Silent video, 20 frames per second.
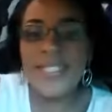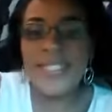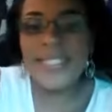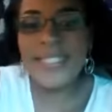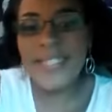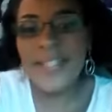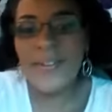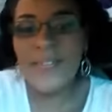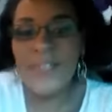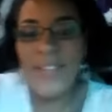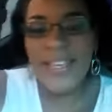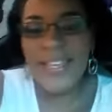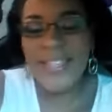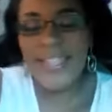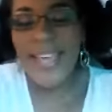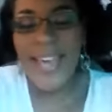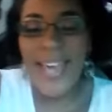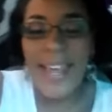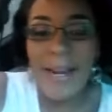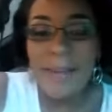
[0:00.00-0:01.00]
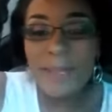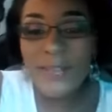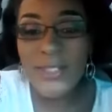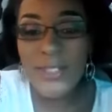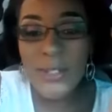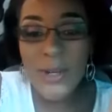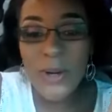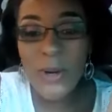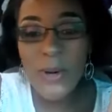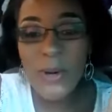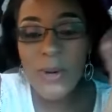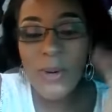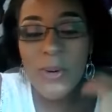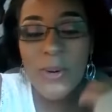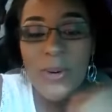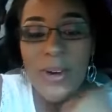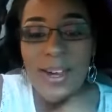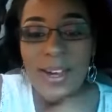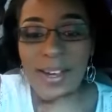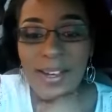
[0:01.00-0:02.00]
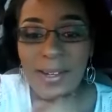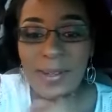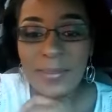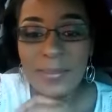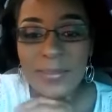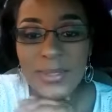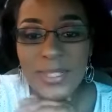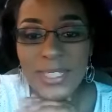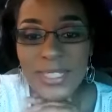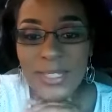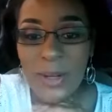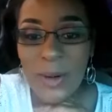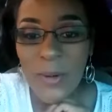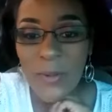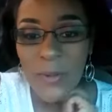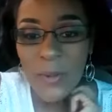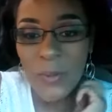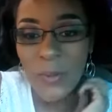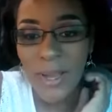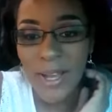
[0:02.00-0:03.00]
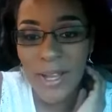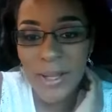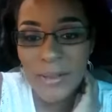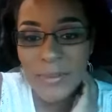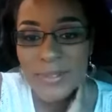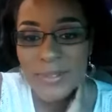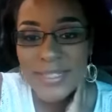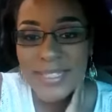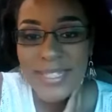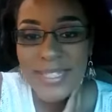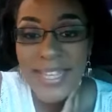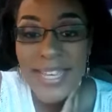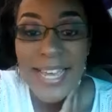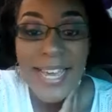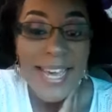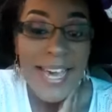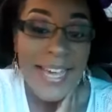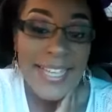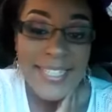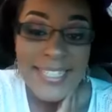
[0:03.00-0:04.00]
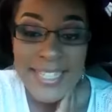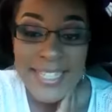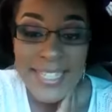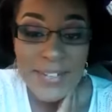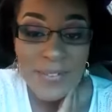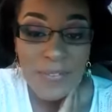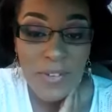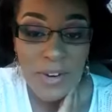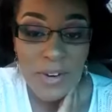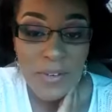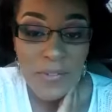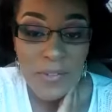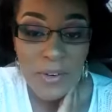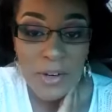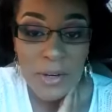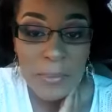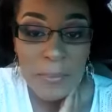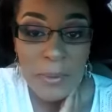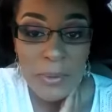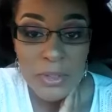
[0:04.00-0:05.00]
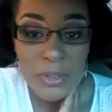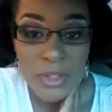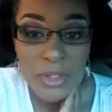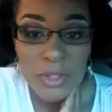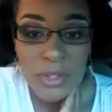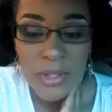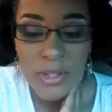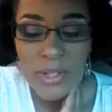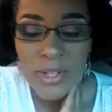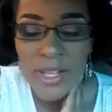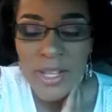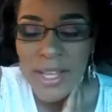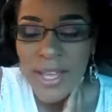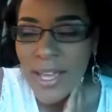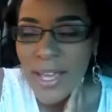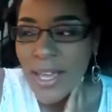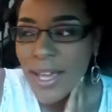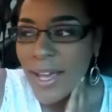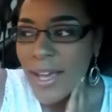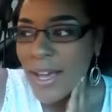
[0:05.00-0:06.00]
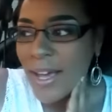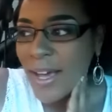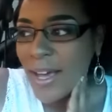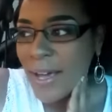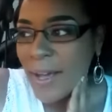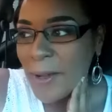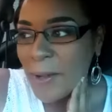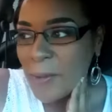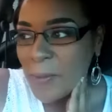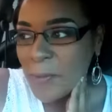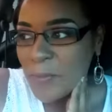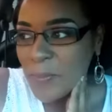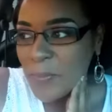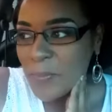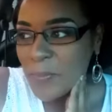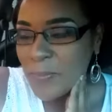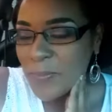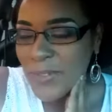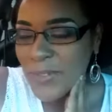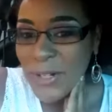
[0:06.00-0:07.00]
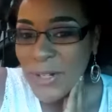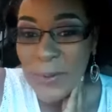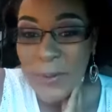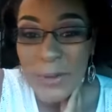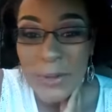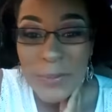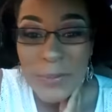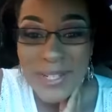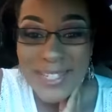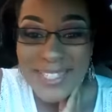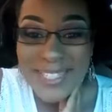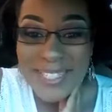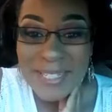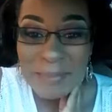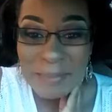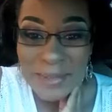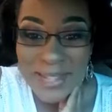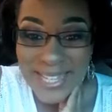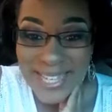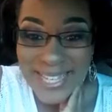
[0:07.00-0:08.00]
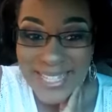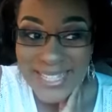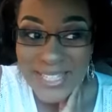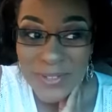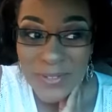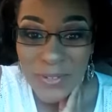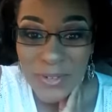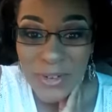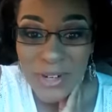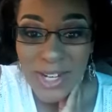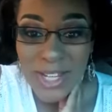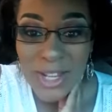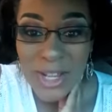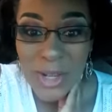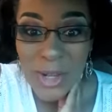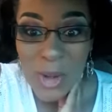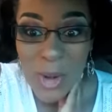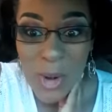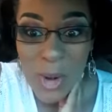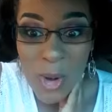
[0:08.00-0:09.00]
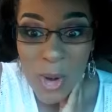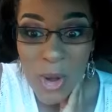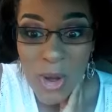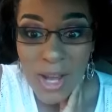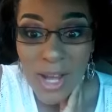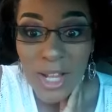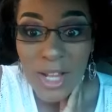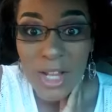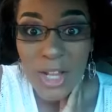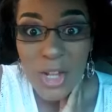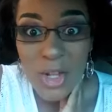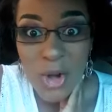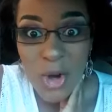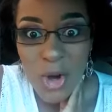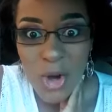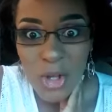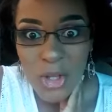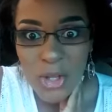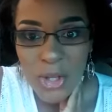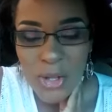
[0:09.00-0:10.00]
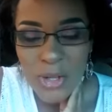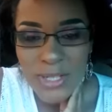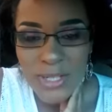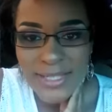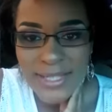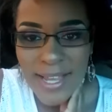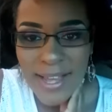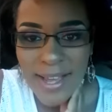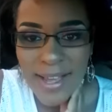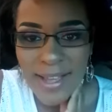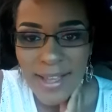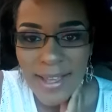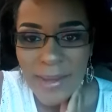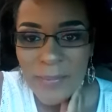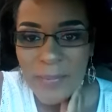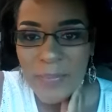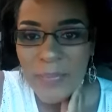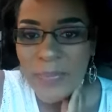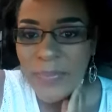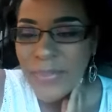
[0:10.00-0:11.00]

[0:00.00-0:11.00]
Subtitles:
and stuff like that. I'm so just overwhelmed. I did get very, very emotional. You know, when you've been someplace for a long, long, long time,